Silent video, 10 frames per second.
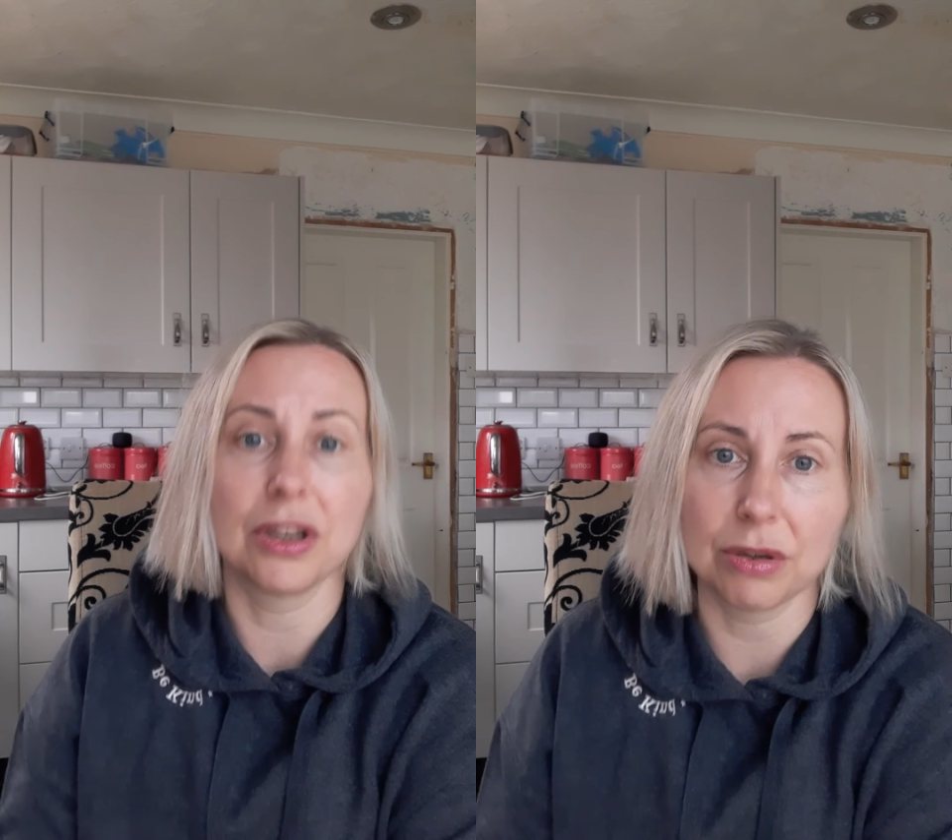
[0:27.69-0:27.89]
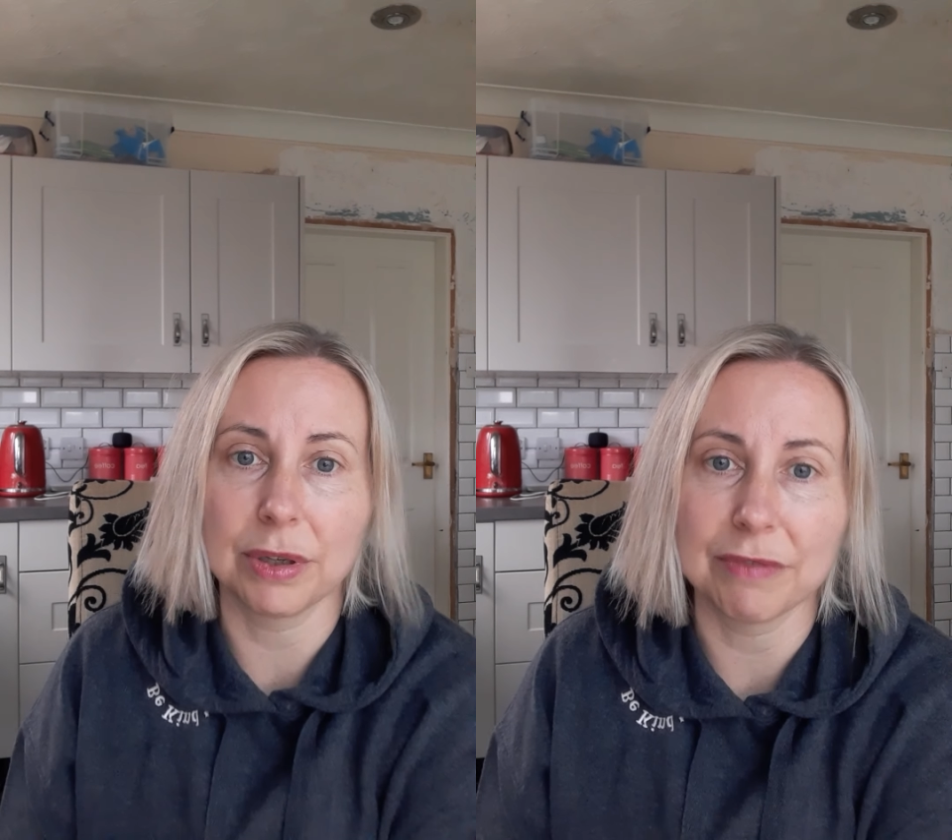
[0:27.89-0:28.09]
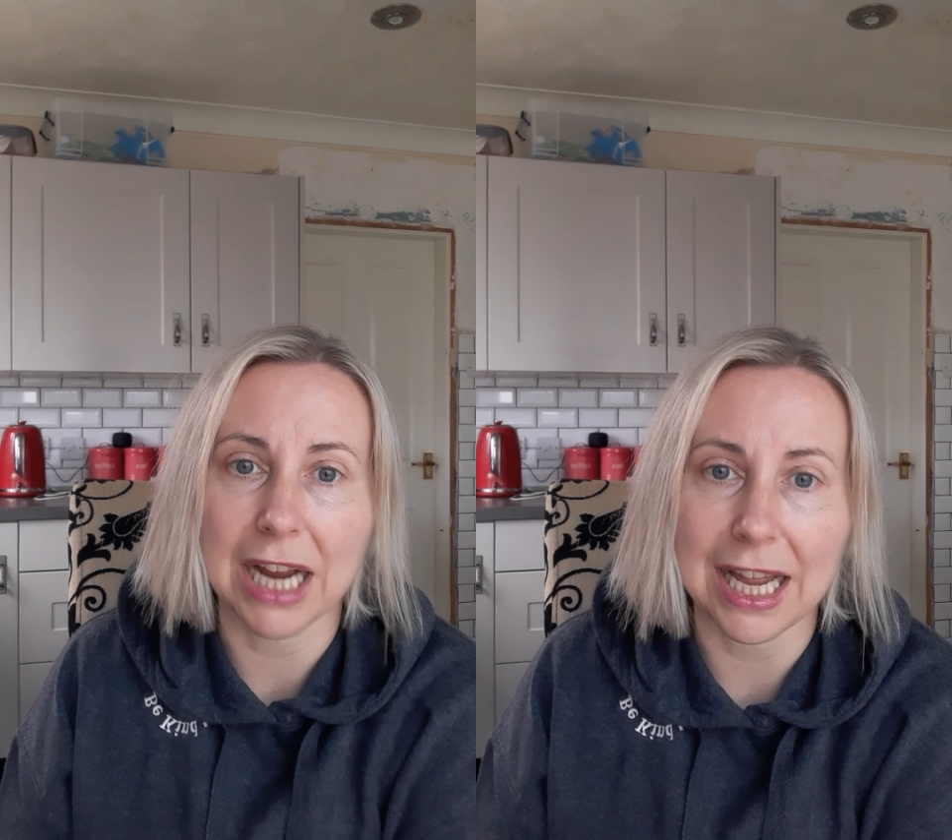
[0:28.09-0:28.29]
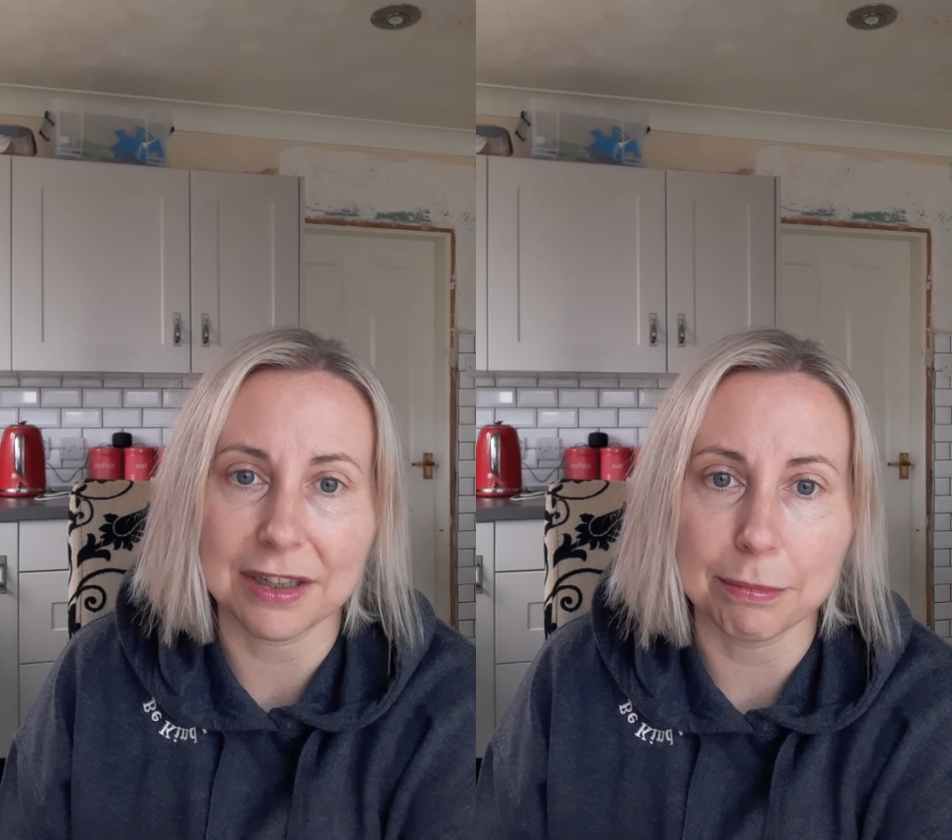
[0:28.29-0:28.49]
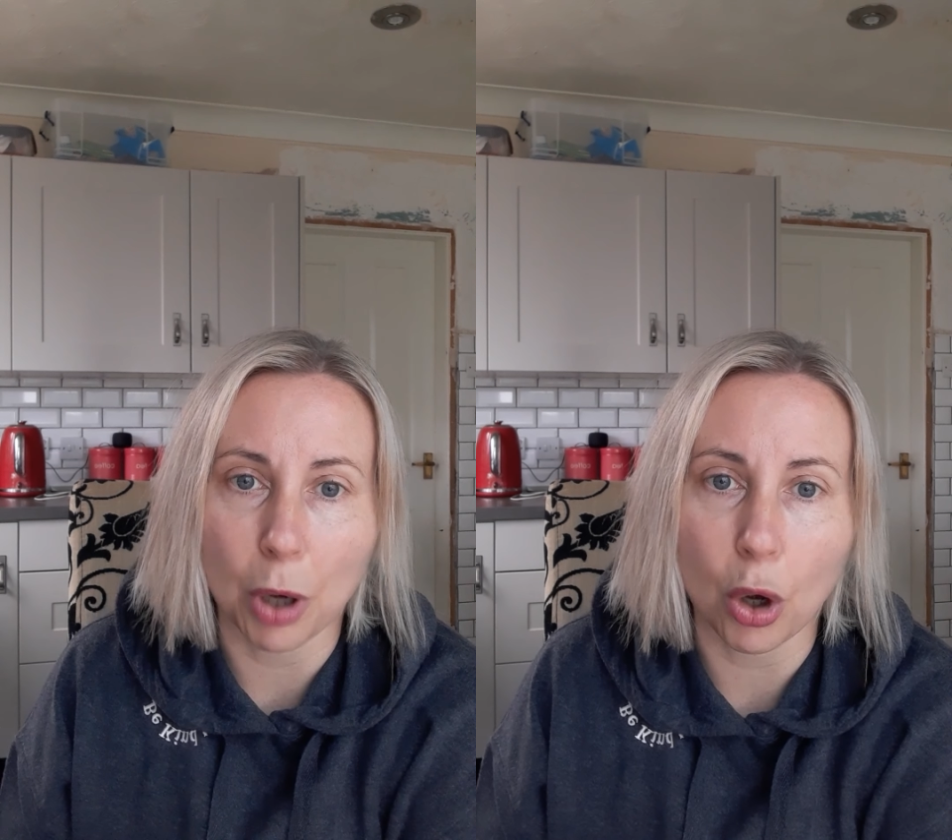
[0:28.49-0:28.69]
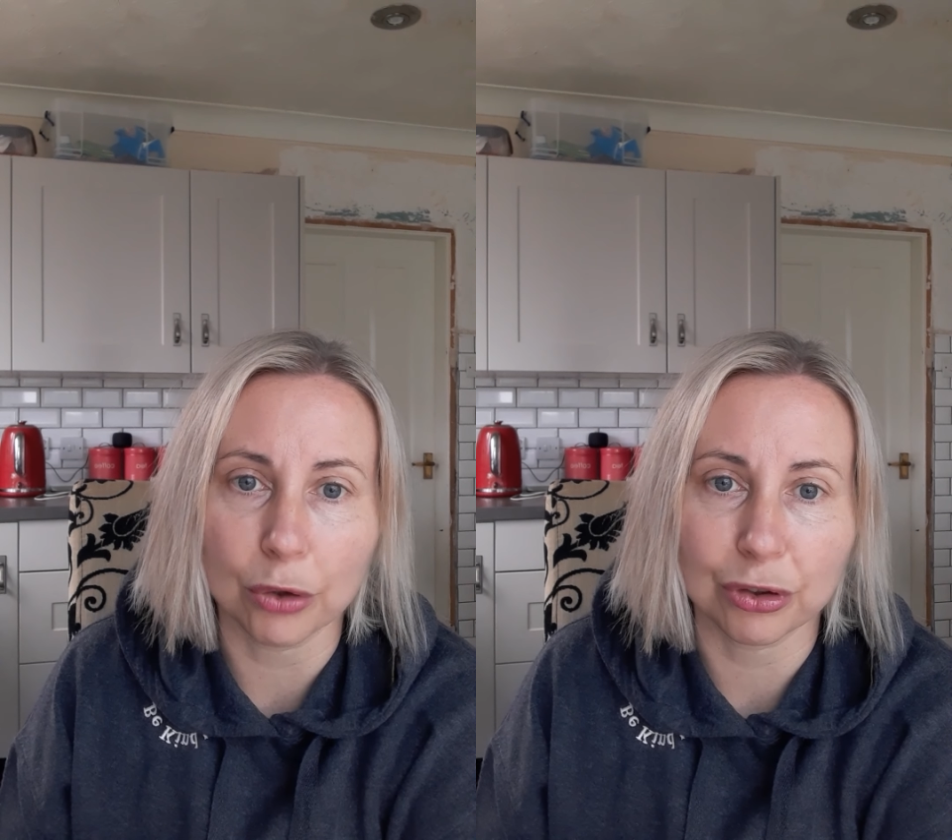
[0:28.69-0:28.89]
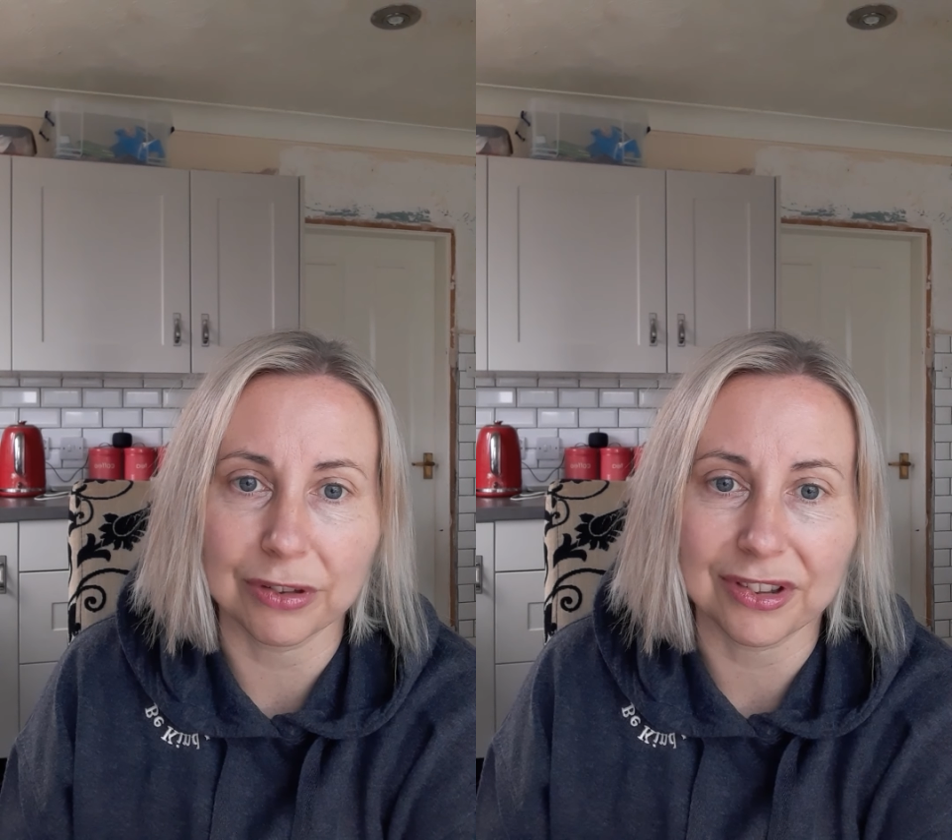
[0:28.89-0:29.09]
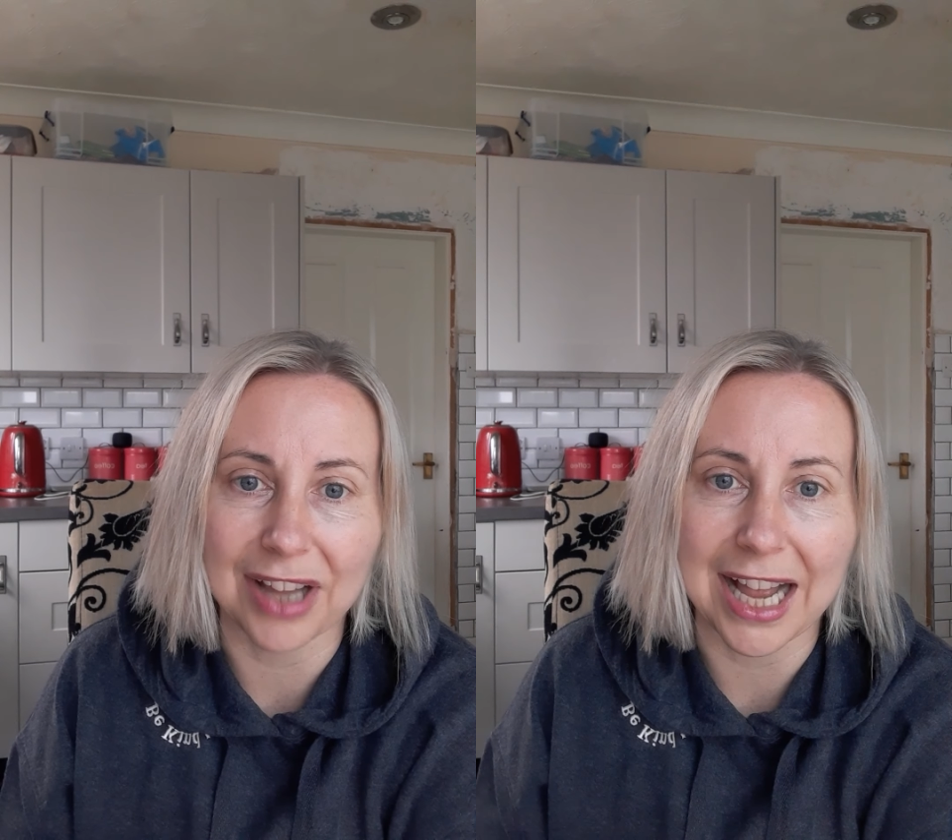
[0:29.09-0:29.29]
doing regarding
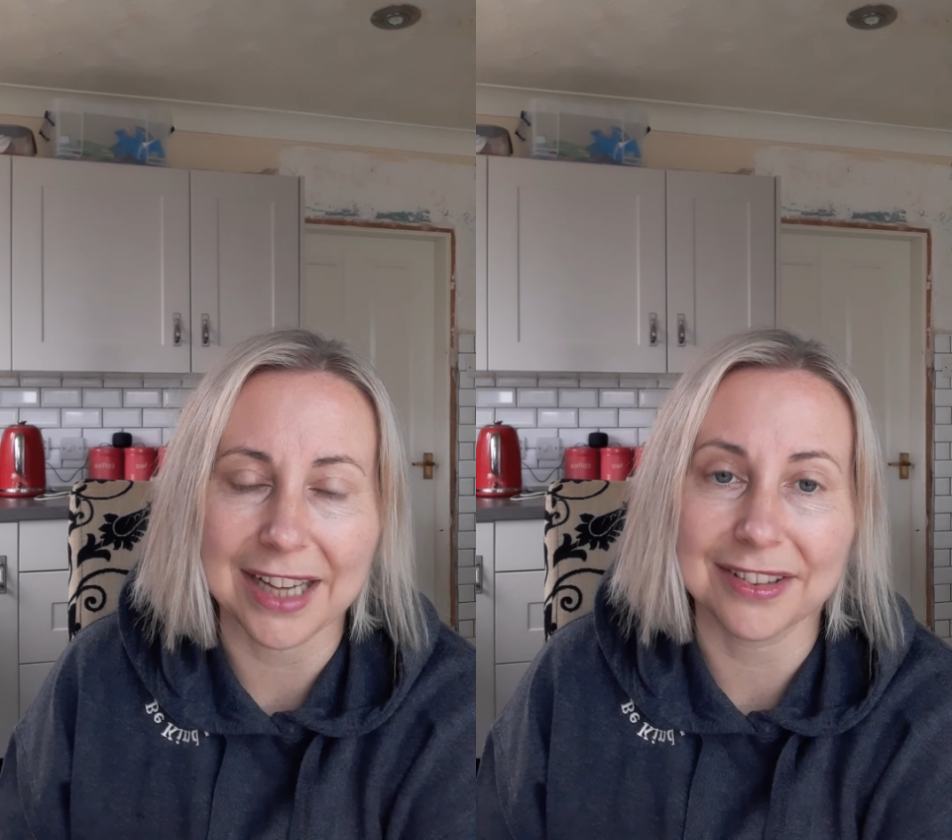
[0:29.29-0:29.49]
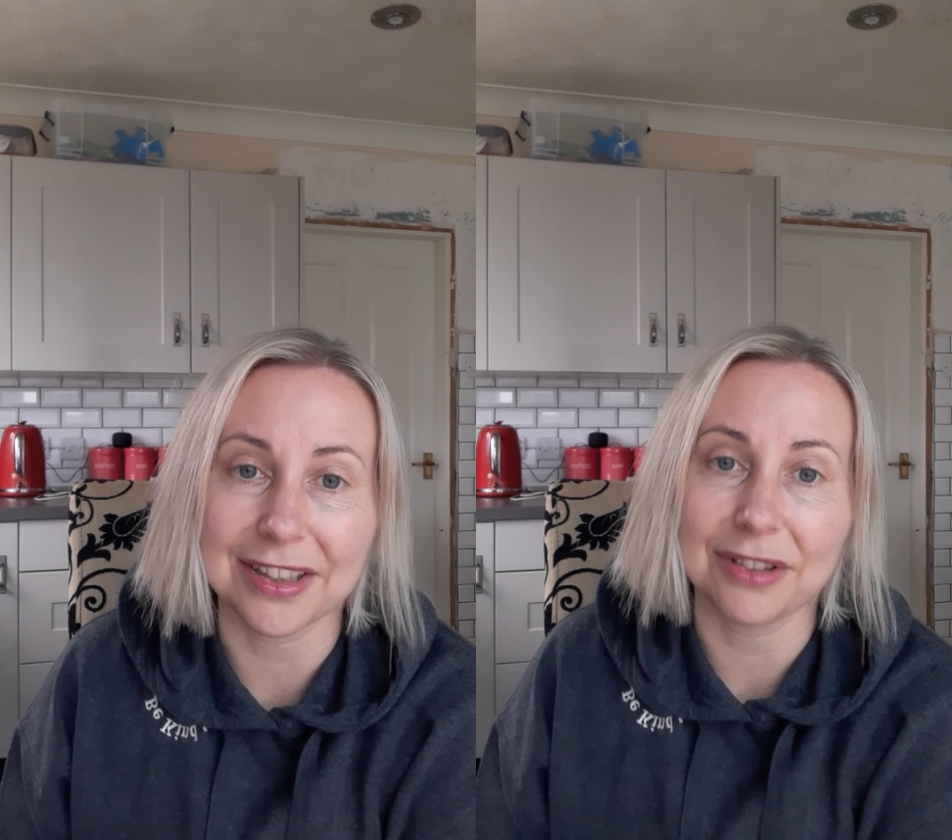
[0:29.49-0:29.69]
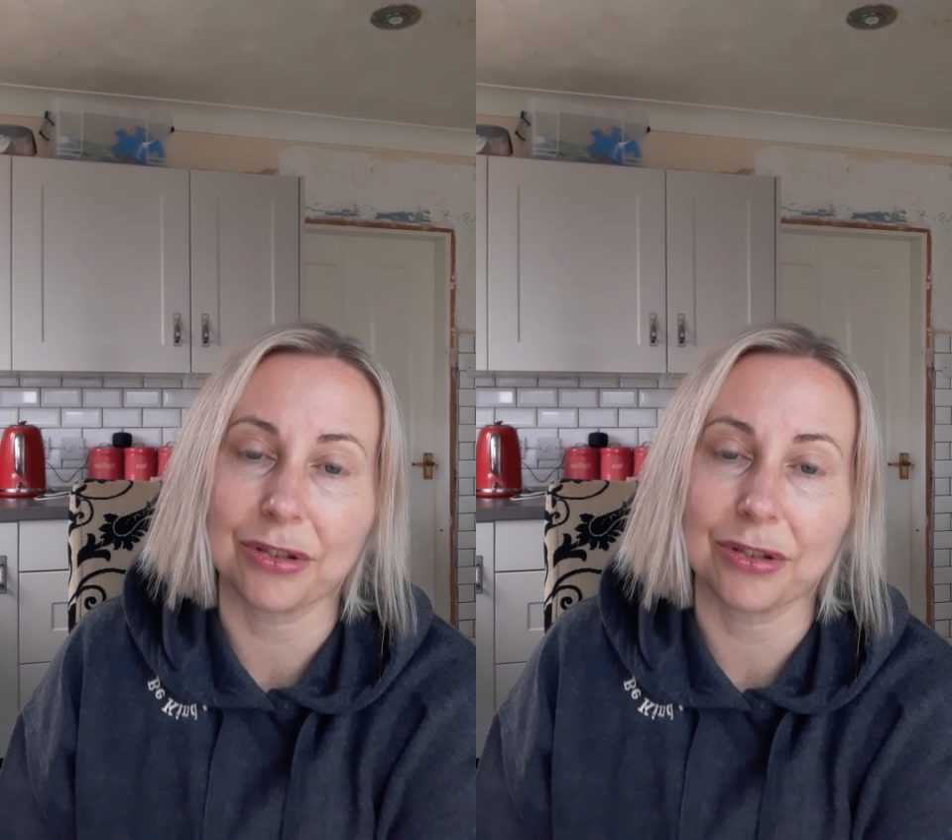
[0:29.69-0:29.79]
portion sizes.